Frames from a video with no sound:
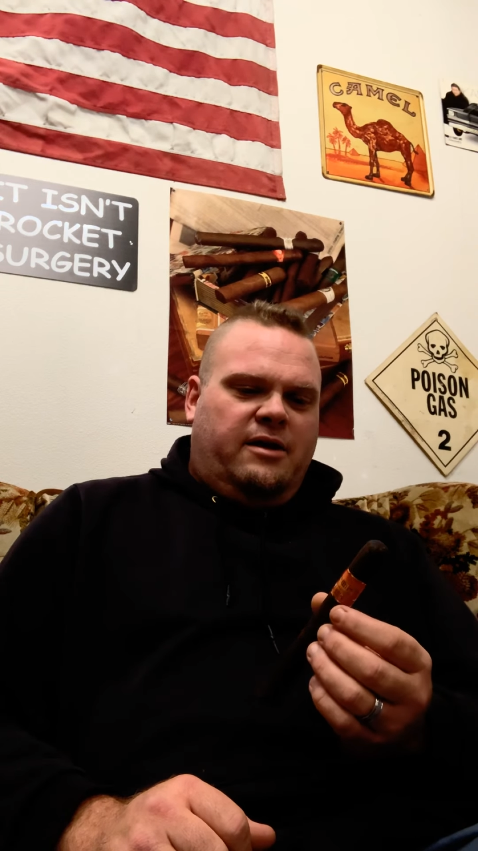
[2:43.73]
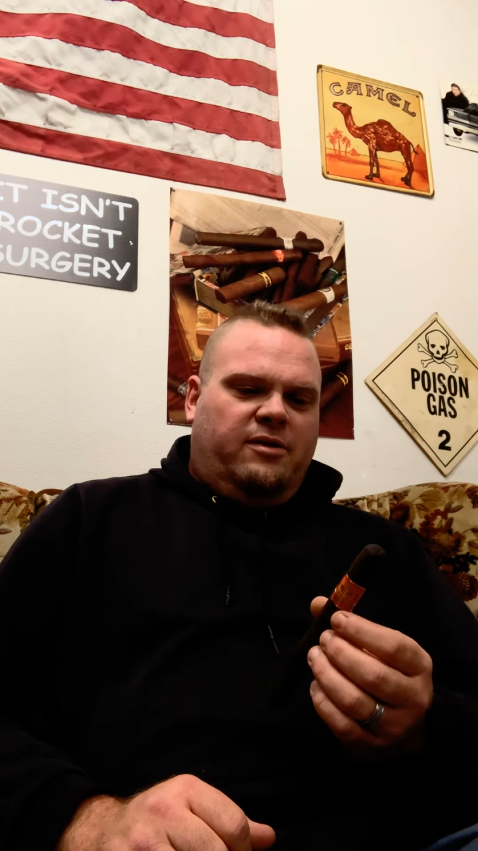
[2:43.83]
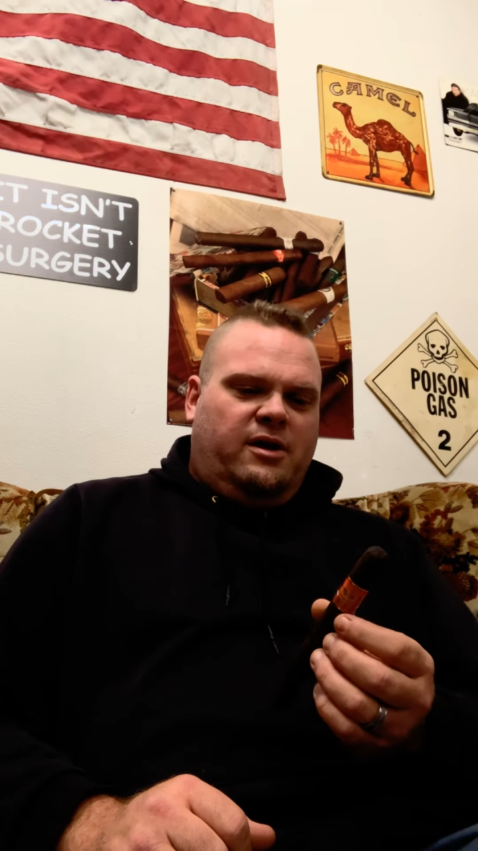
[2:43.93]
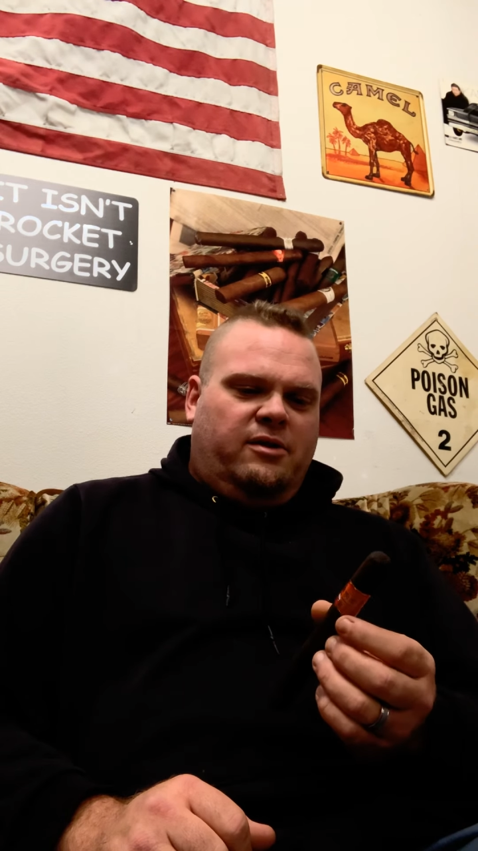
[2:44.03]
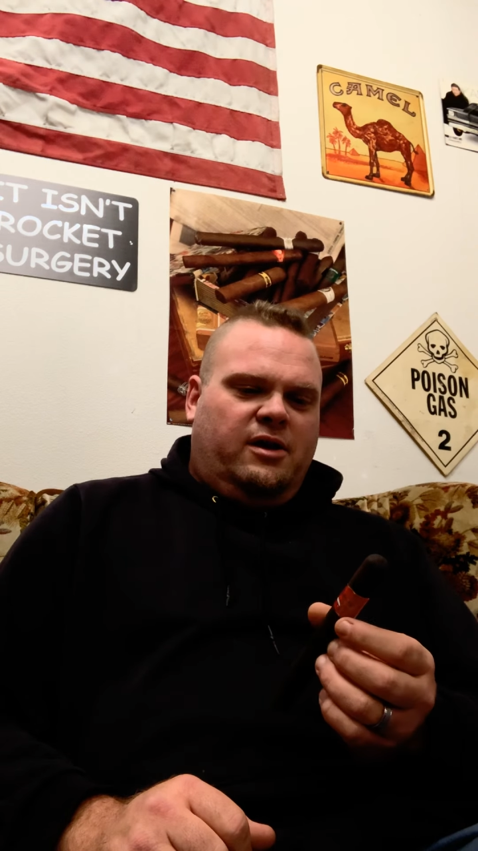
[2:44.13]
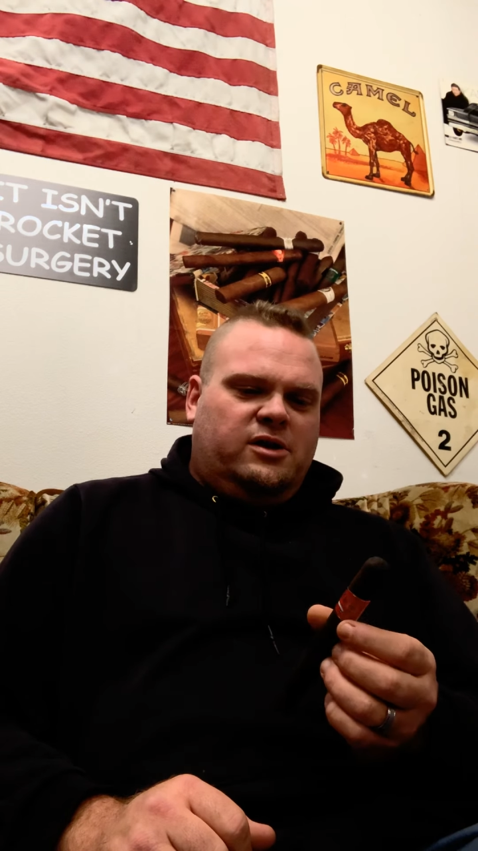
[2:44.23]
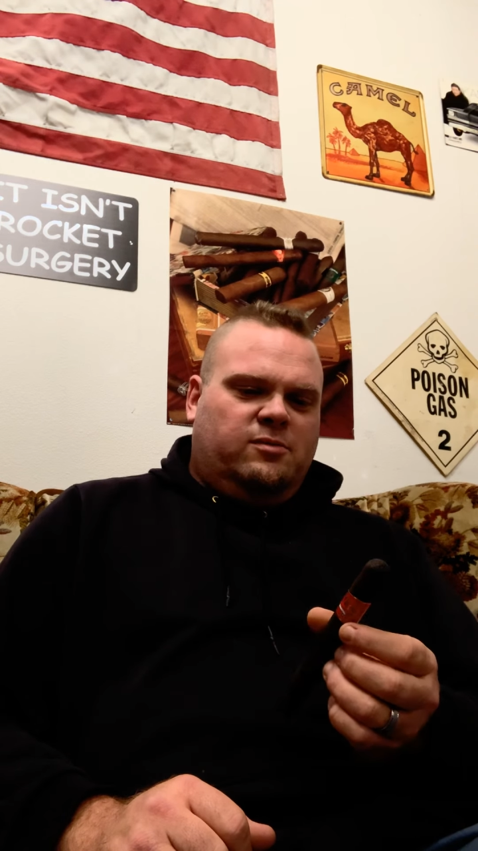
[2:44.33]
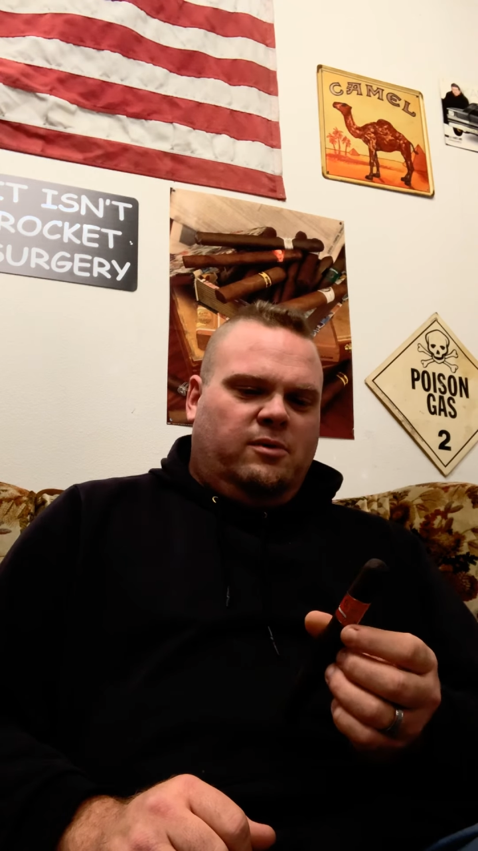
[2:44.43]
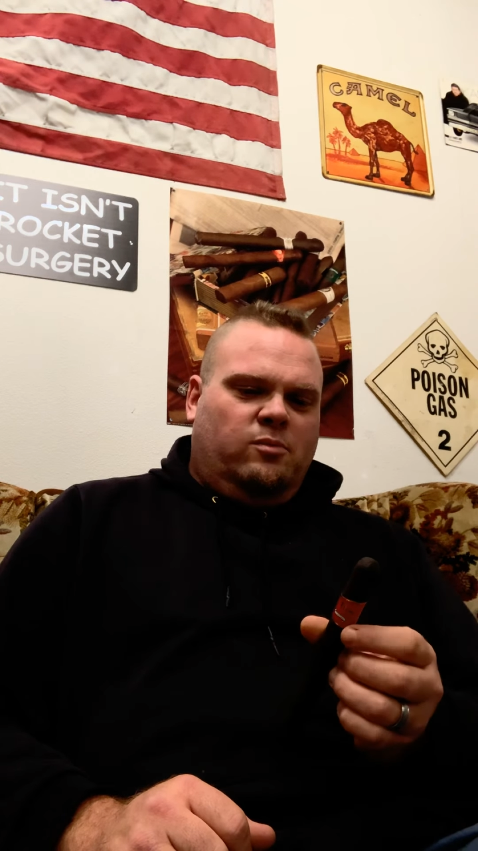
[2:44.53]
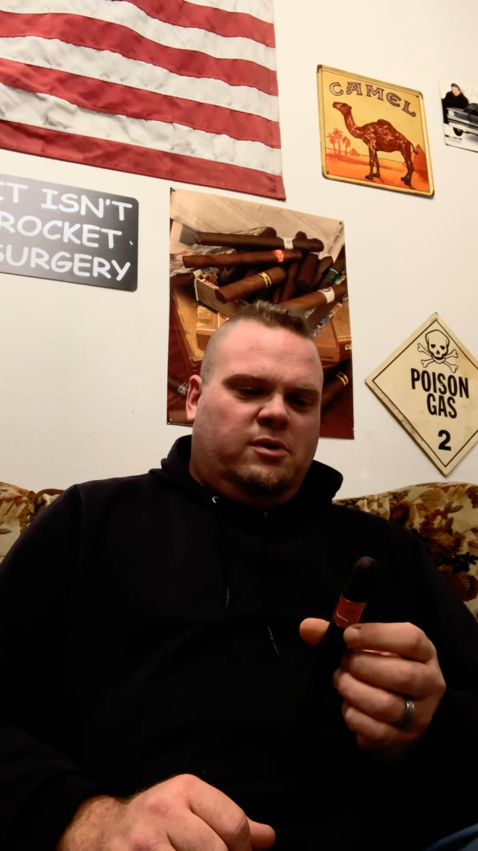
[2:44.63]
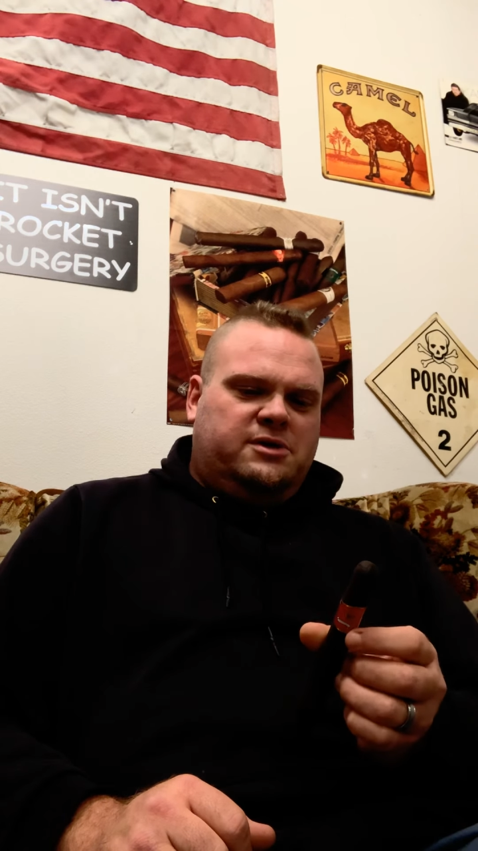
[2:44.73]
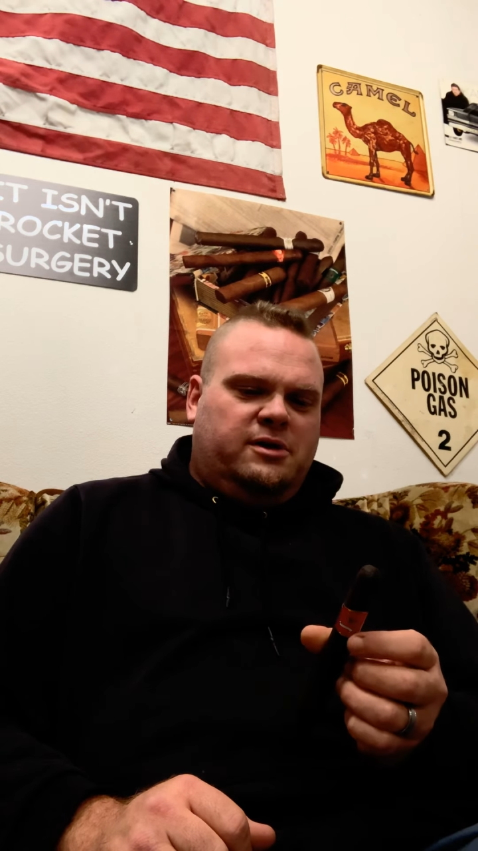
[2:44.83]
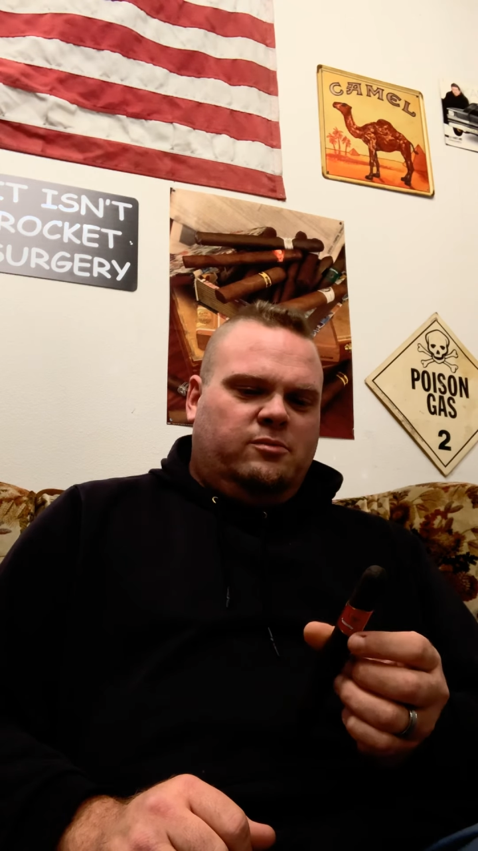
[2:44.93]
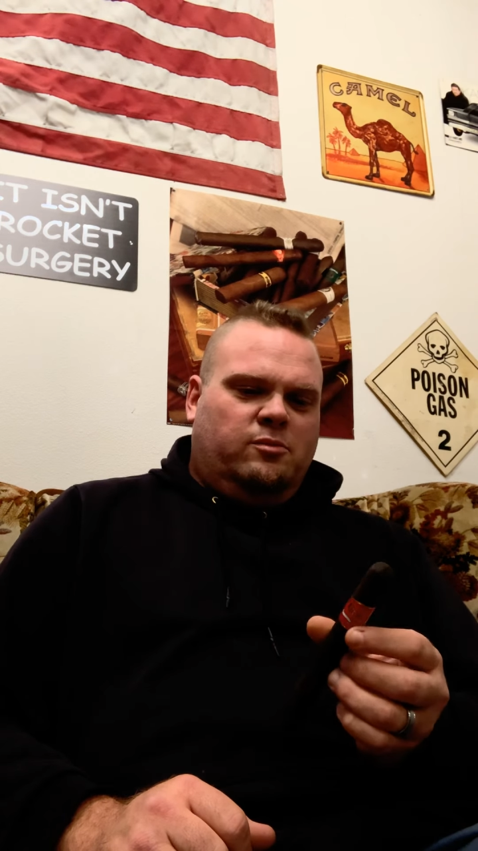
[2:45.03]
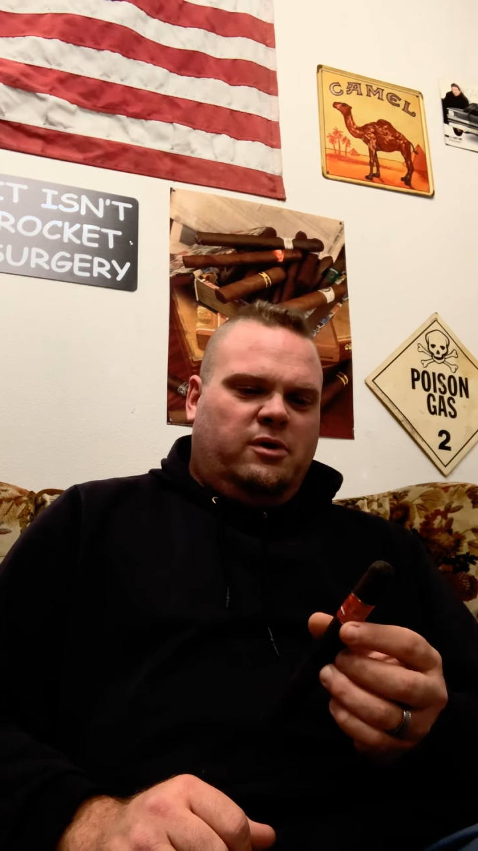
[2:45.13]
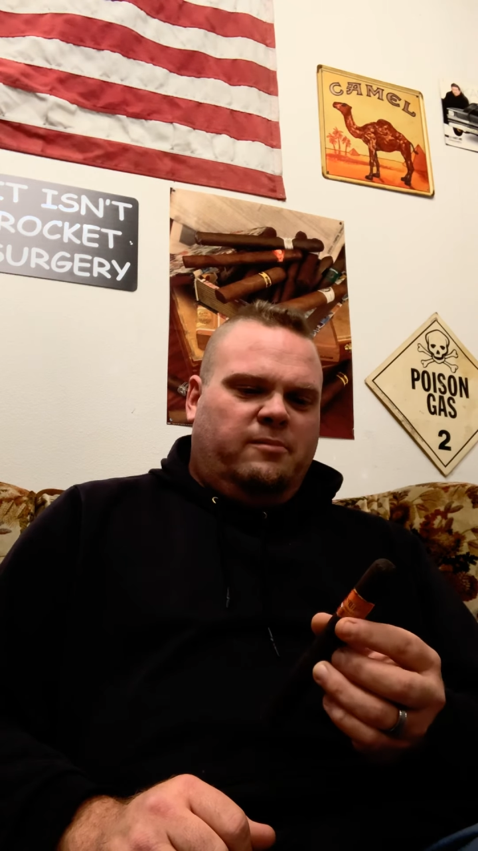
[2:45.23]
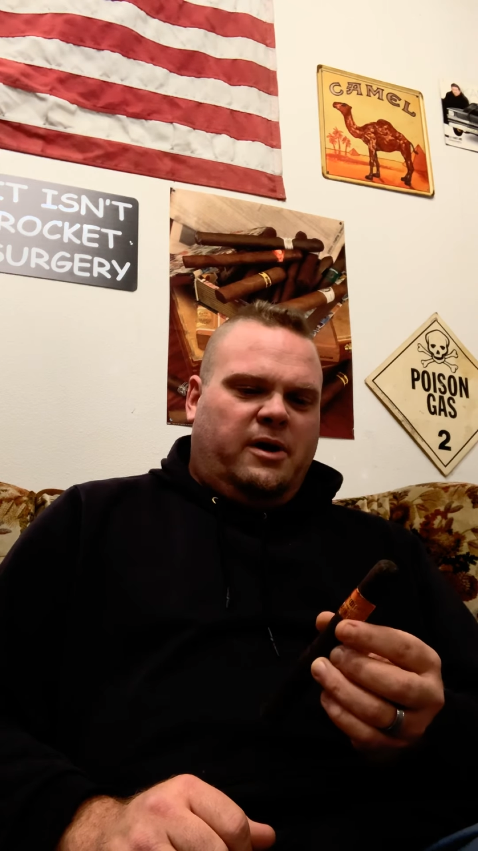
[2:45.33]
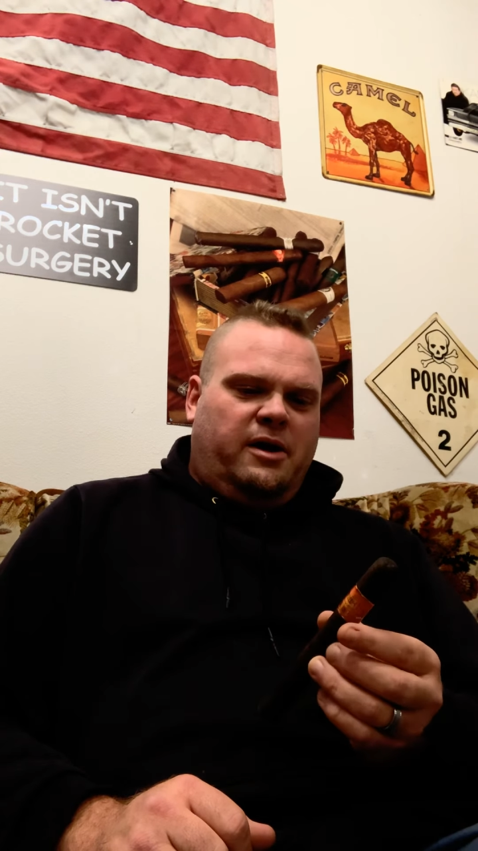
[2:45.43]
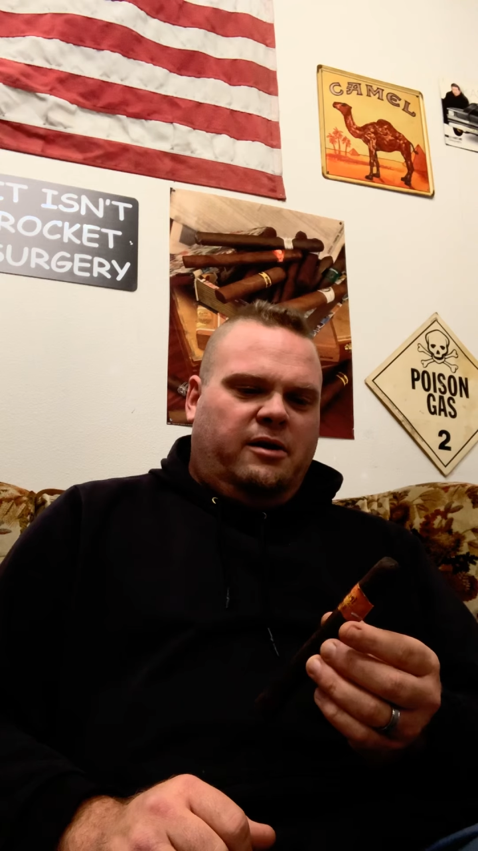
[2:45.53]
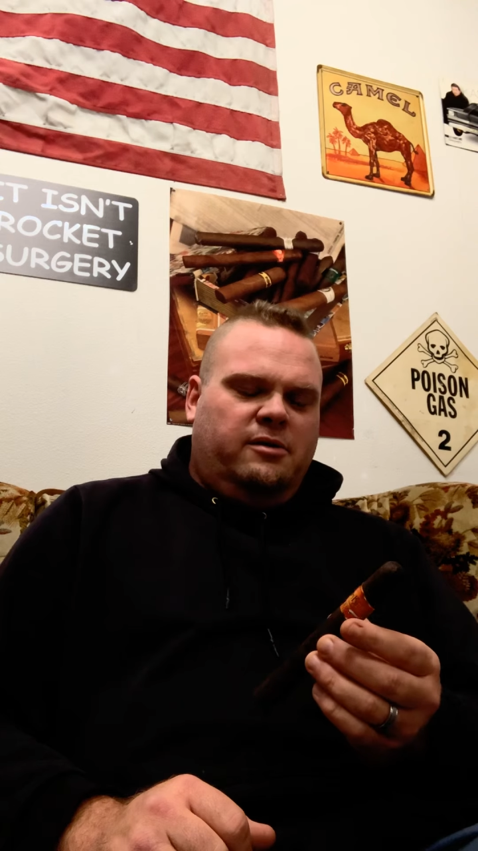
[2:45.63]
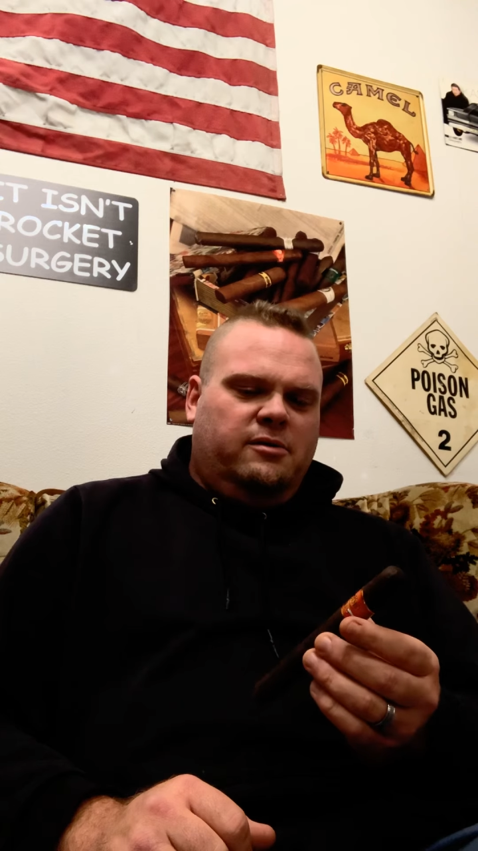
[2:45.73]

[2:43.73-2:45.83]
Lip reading: this one was in one of my